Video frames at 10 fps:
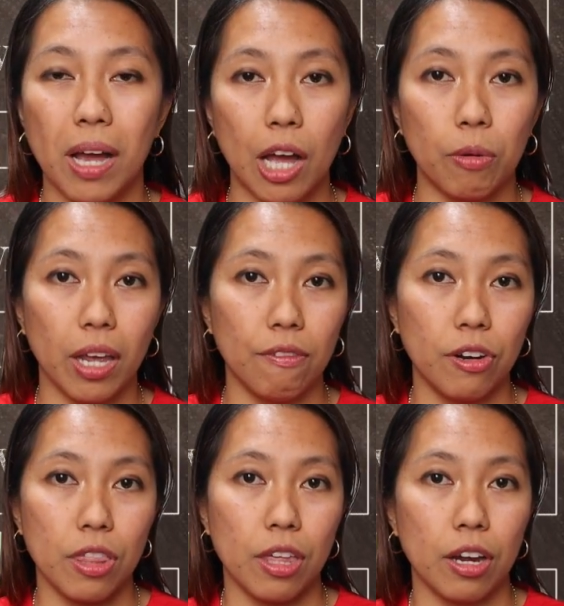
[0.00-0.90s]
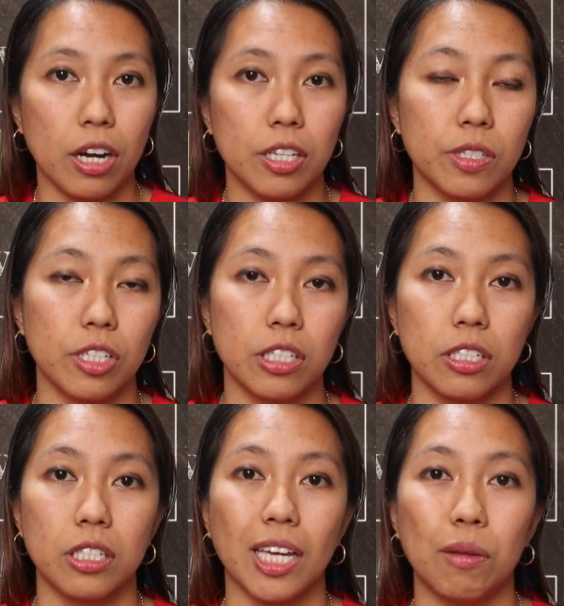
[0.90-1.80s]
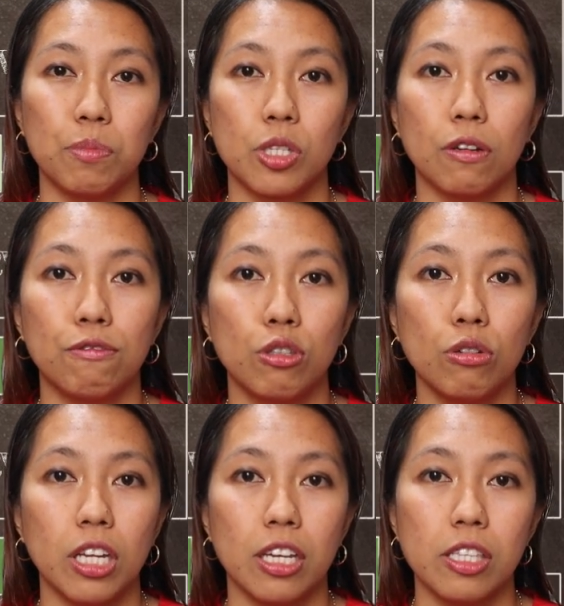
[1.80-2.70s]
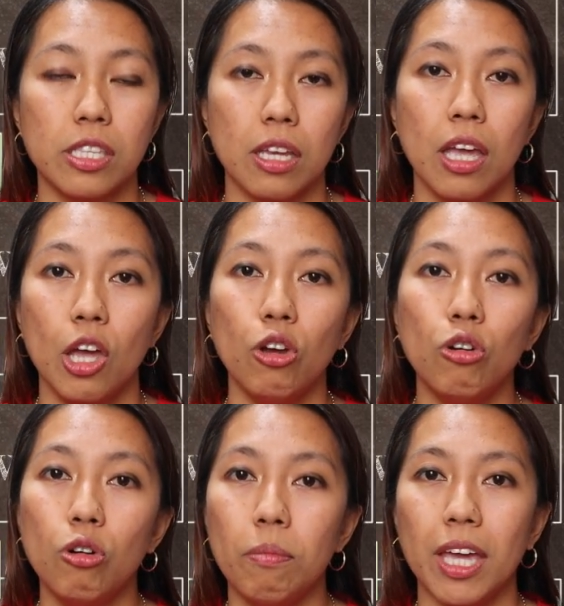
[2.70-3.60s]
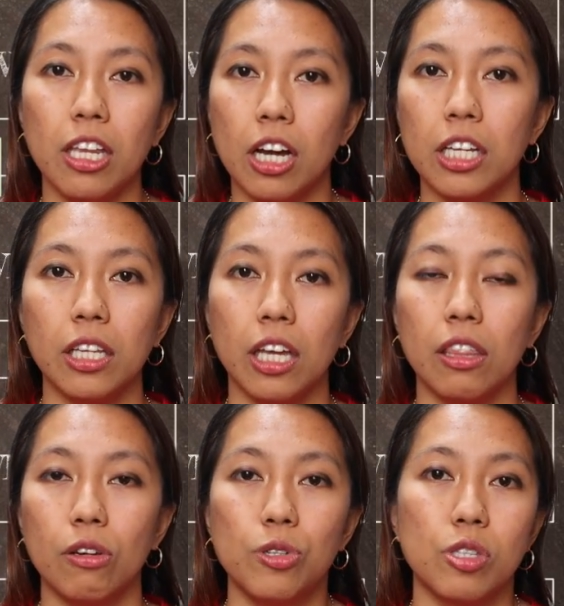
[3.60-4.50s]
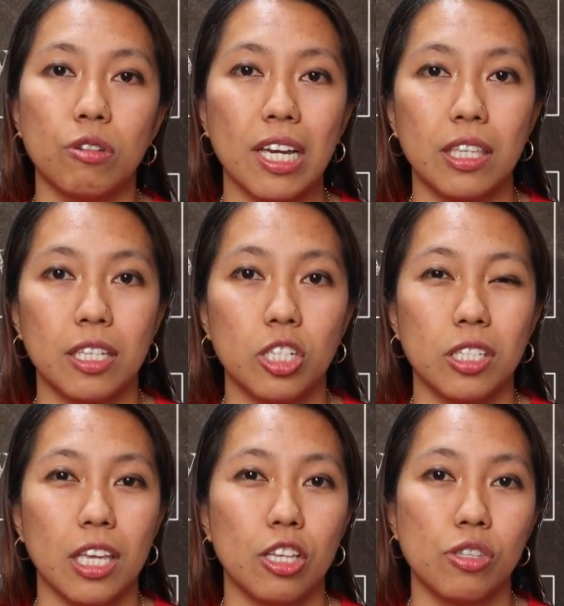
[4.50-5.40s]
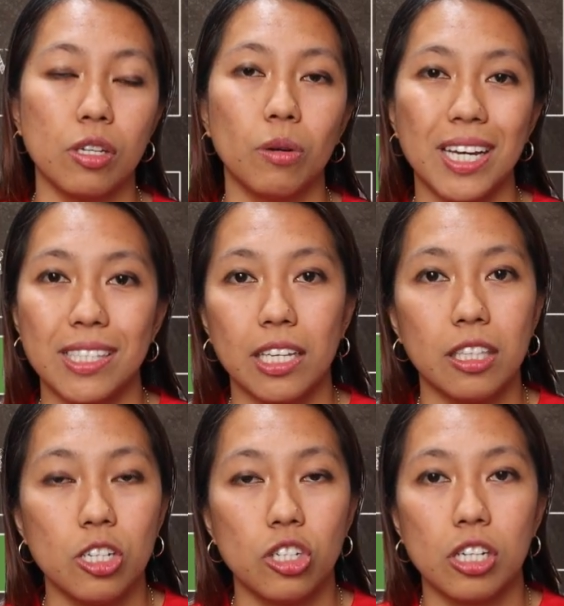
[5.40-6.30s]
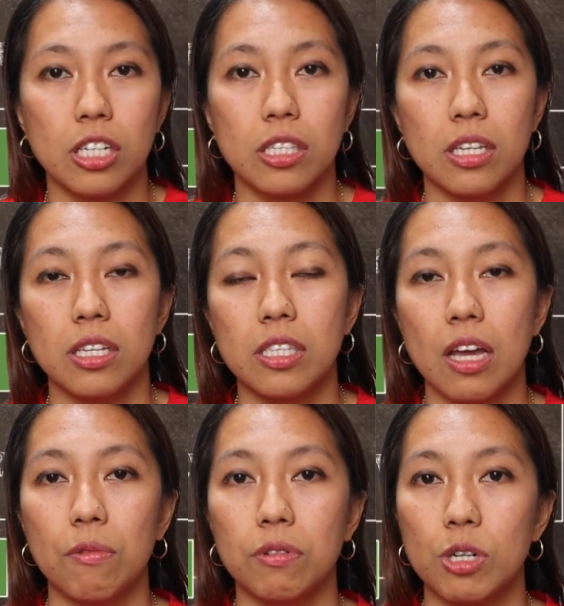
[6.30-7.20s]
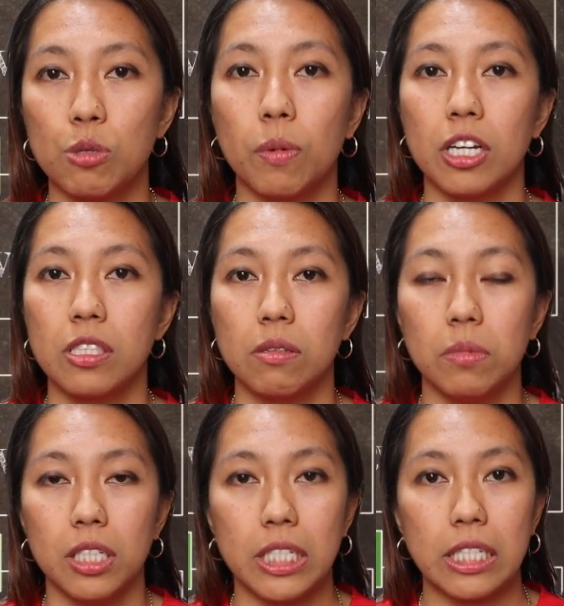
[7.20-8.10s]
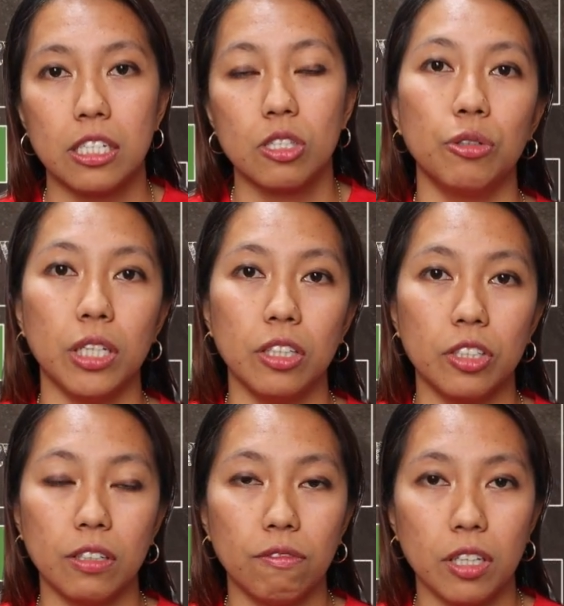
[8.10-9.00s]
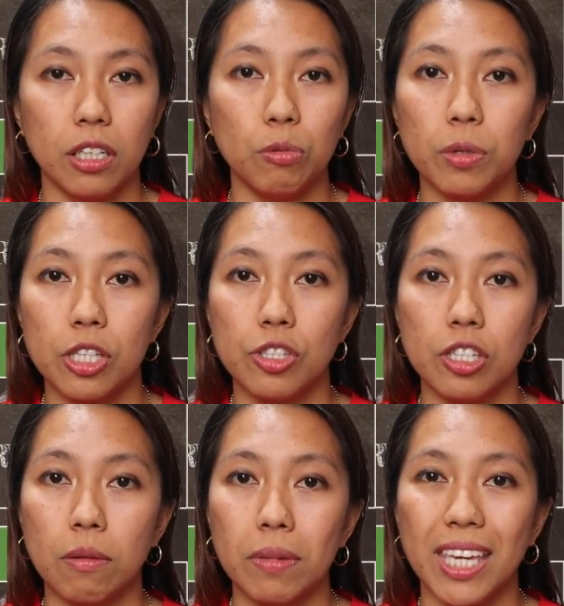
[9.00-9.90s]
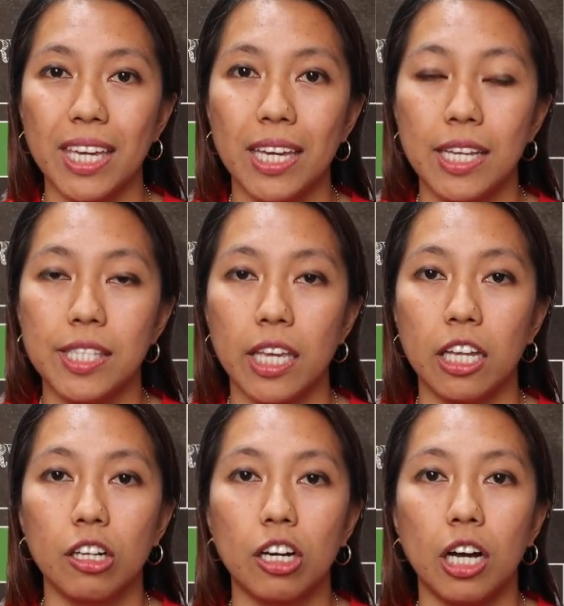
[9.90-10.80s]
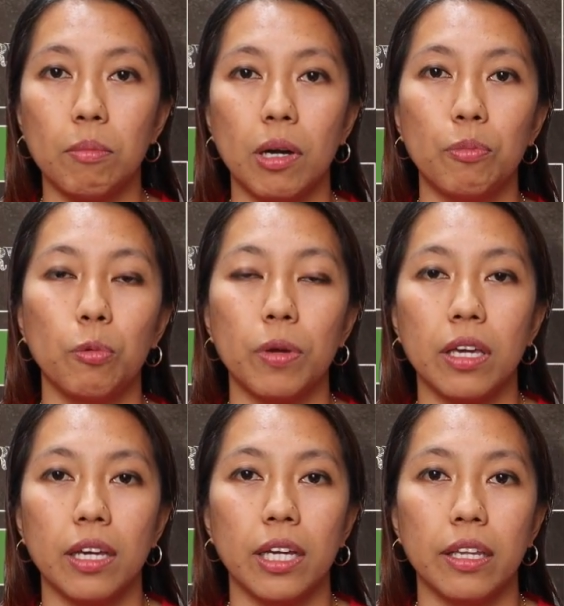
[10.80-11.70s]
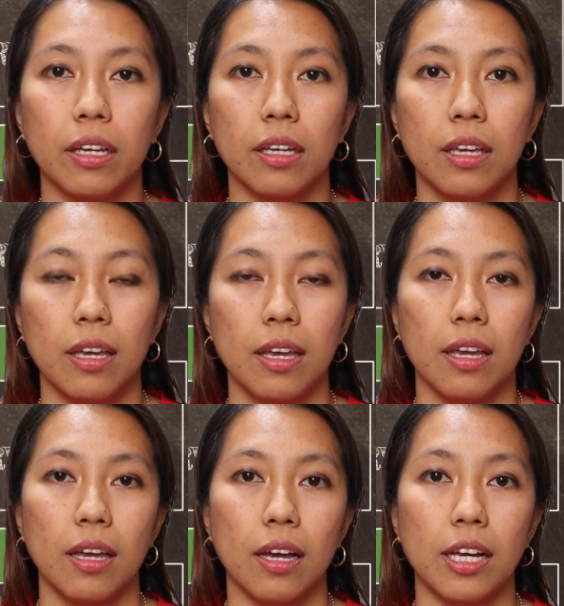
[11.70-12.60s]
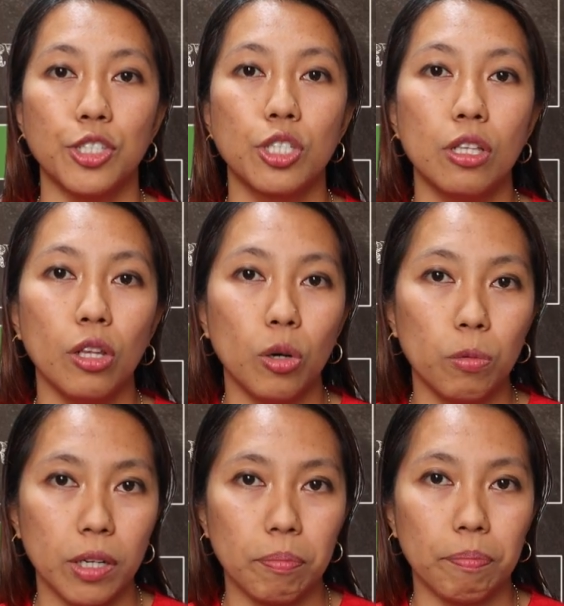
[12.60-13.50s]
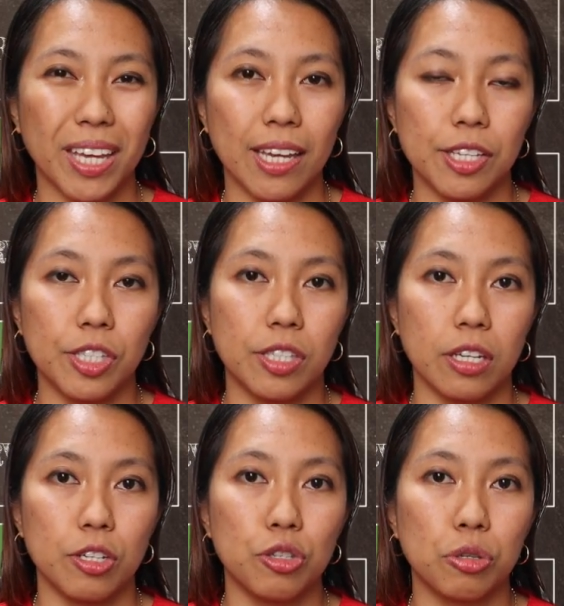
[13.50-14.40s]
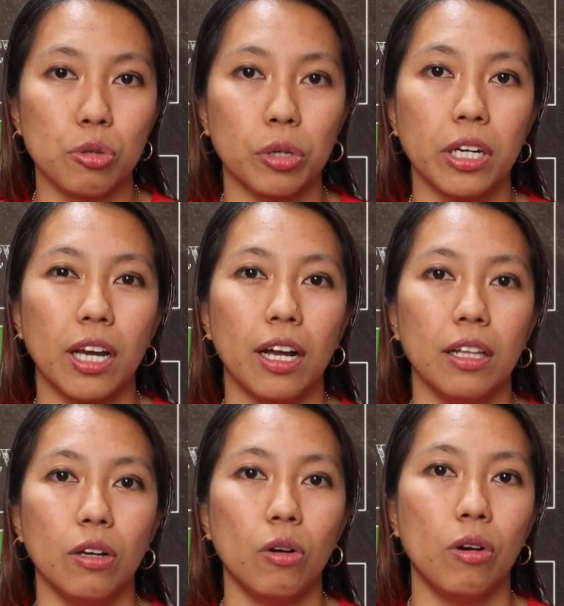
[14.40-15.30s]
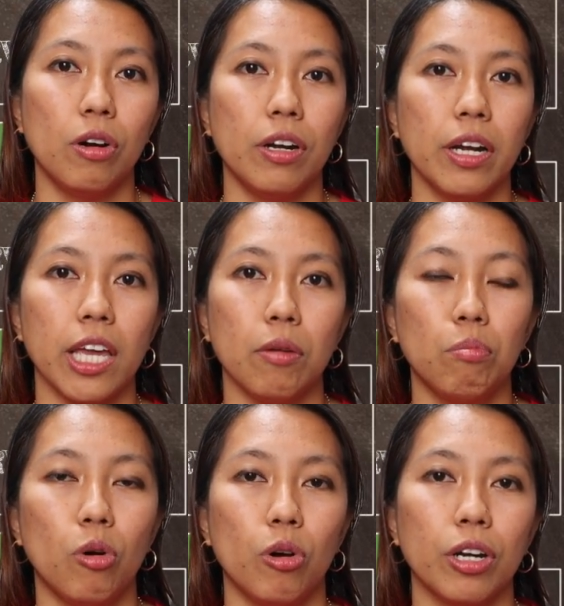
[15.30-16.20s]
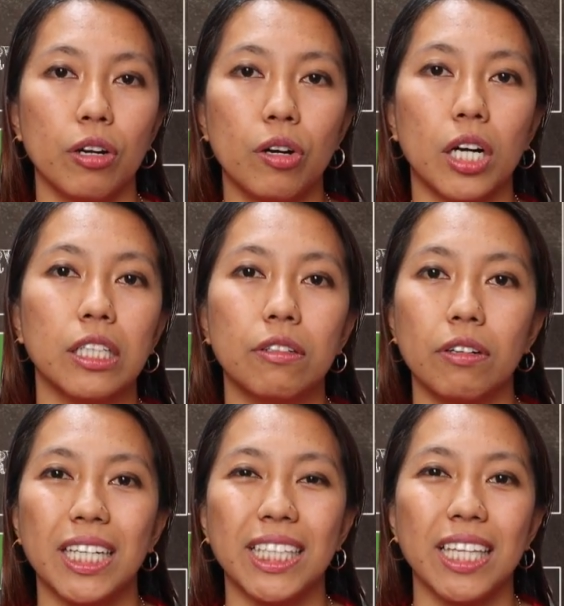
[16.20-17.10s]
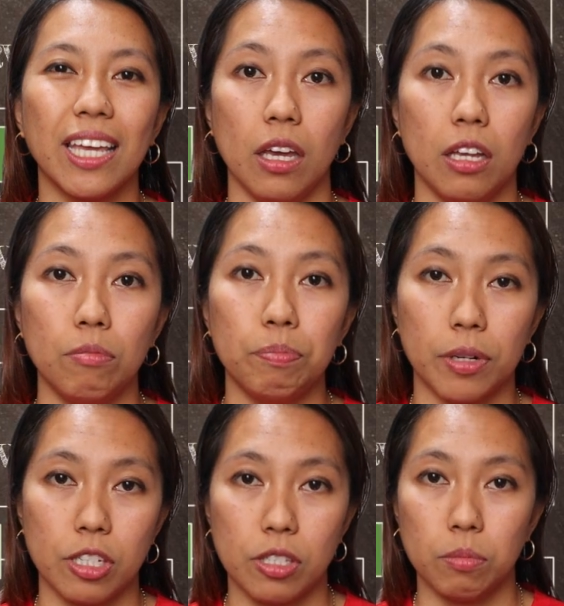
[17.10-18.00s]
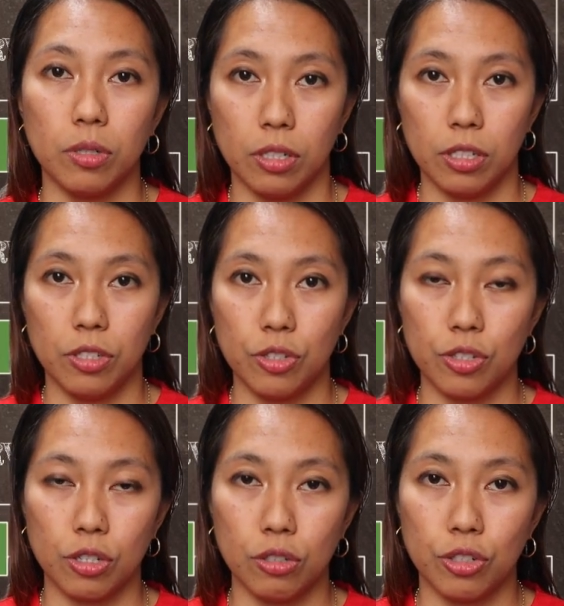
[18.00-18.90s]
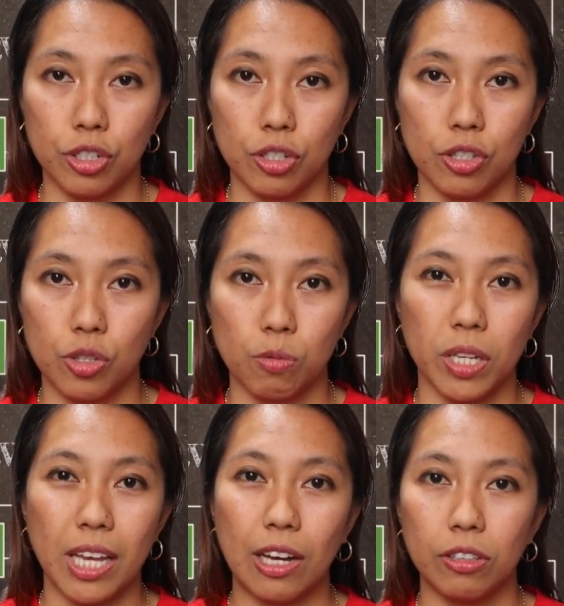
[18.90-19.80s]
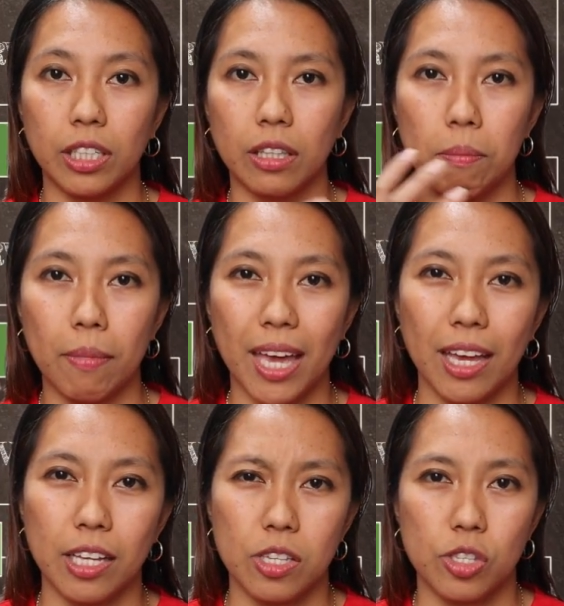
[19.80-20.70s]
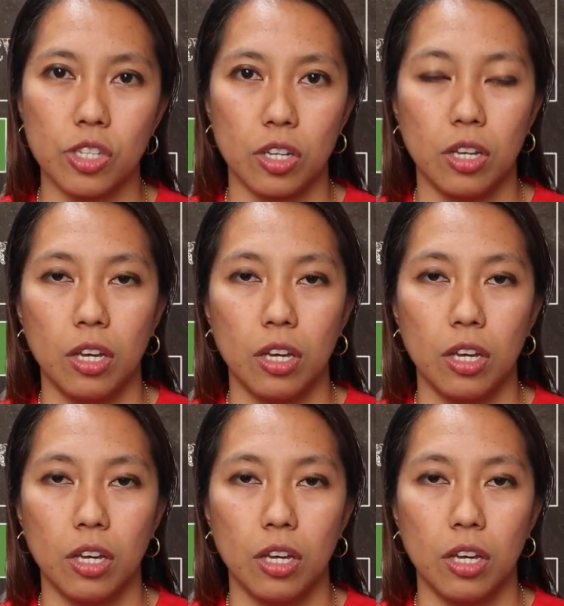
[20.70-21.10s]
However, there are certain types of students who may not get those strategies, and so as a teacher, it is our responsibility to intervene with some kids and come up with a slower paced tutorial or a more concrete and possible solutions without the demands